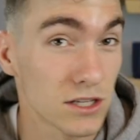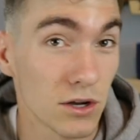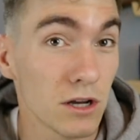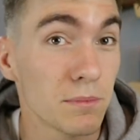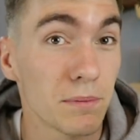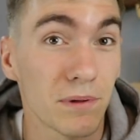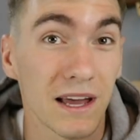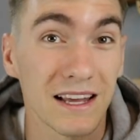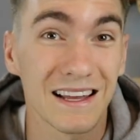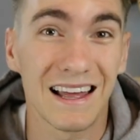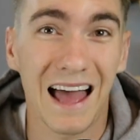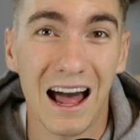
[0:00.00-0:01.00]
So he'll be
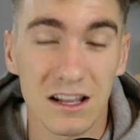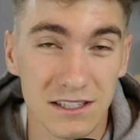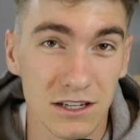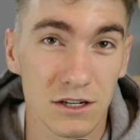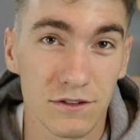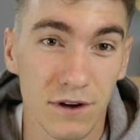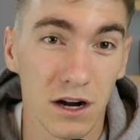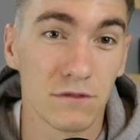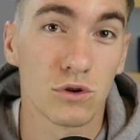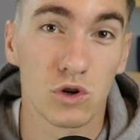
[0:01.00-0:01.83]
playing Alexander Zverev,